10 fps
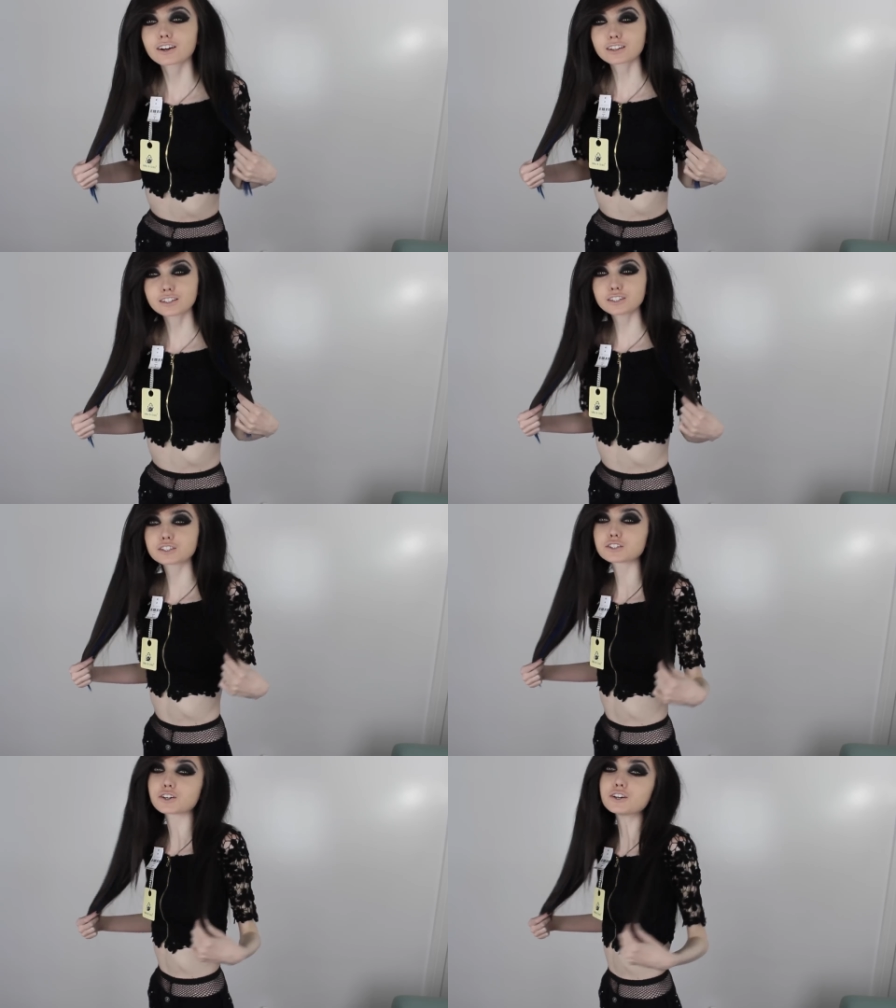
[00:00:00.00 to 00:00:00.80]
I got this
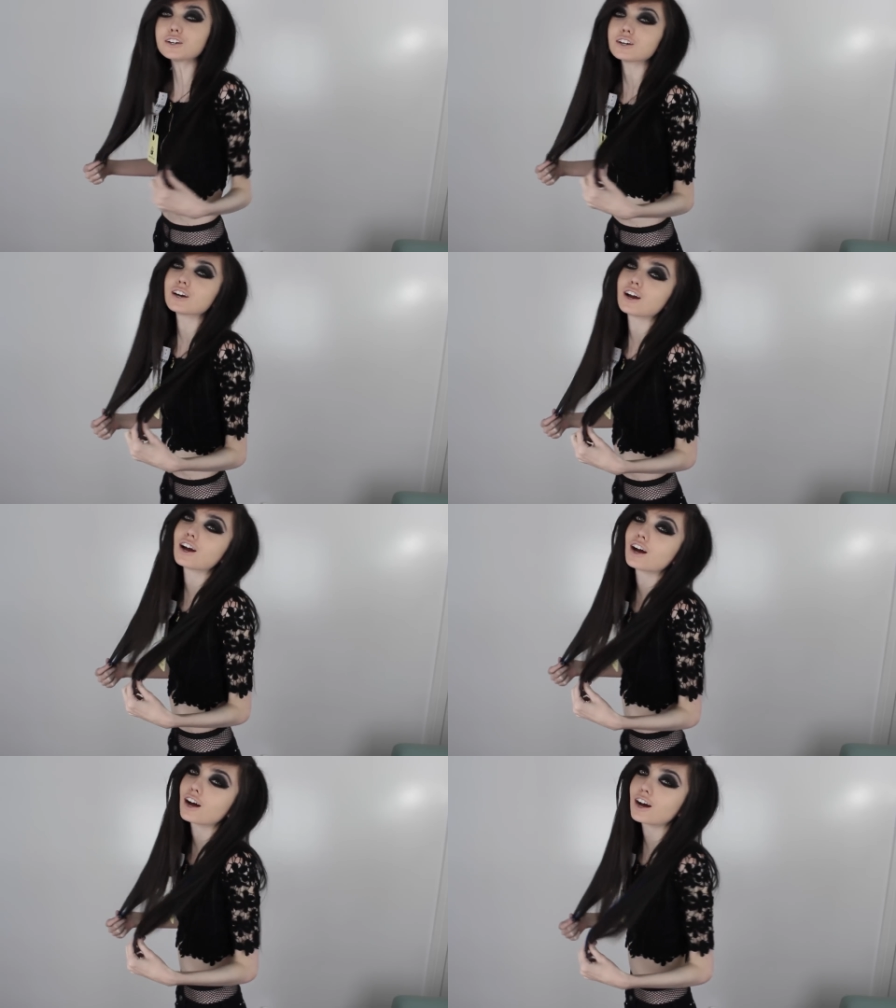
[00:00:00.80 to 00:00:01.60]
shirt
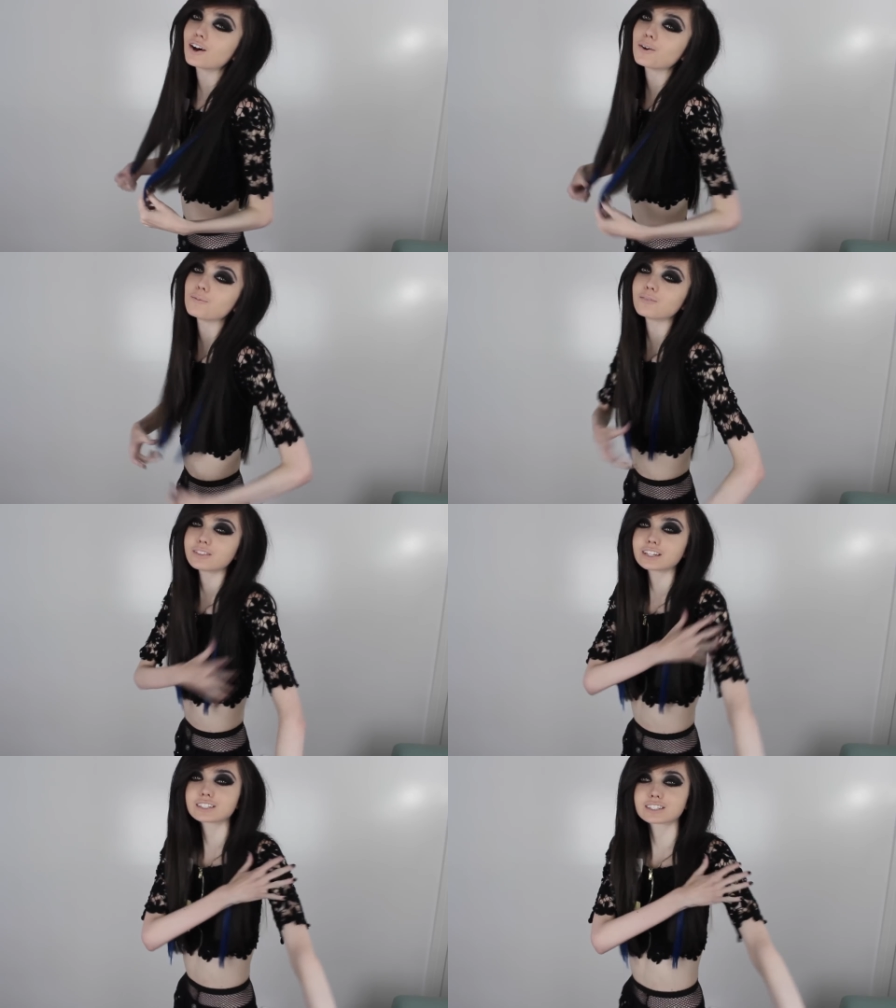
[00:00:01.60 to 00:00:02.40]
um,
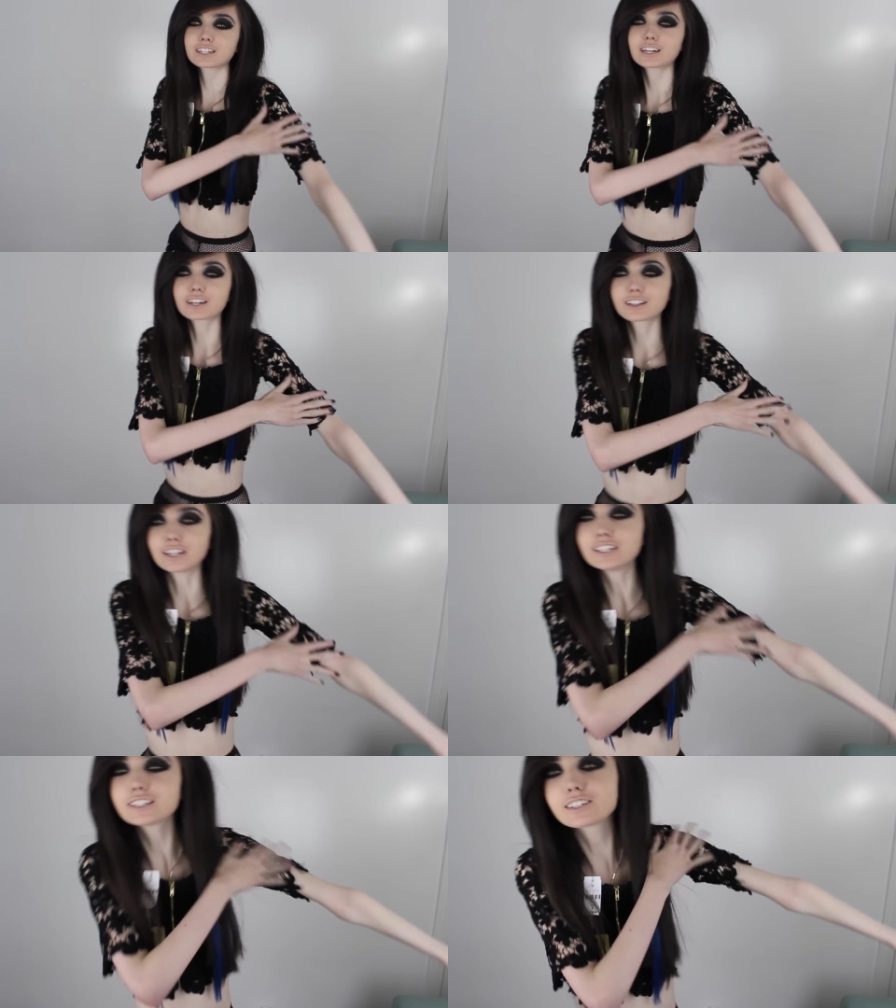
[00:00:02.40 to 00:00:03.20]
that's just like
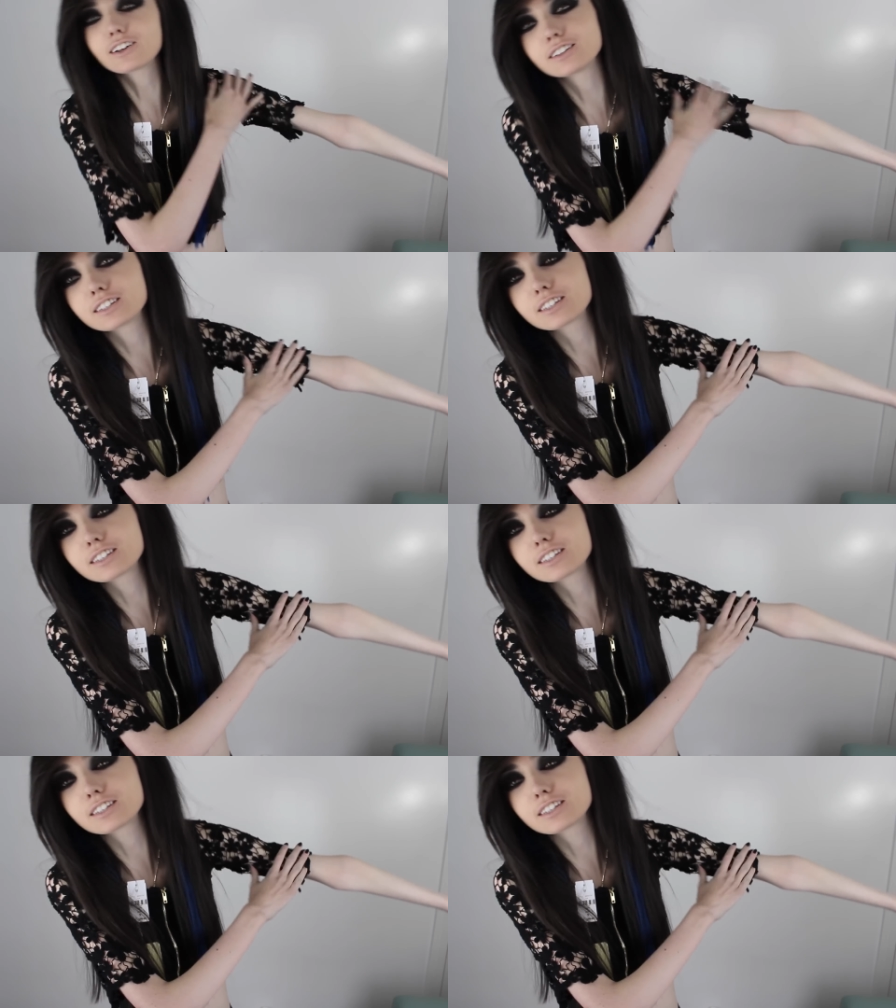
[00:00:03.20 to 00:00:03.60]
lace on the